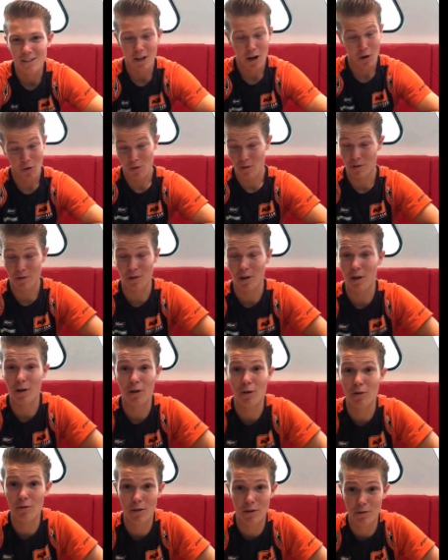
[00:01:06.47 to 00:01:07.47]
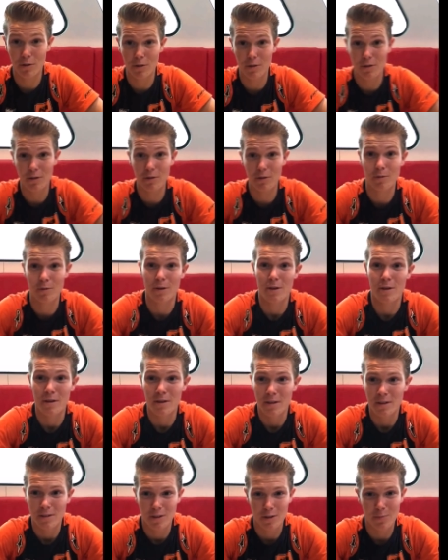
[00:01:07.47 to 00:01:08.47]
No.
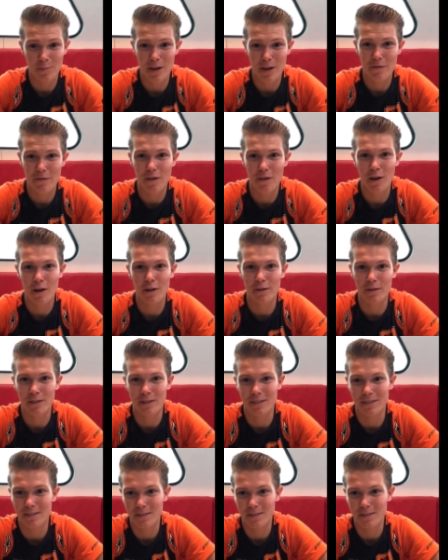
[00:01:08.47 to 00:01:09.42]
Not by far.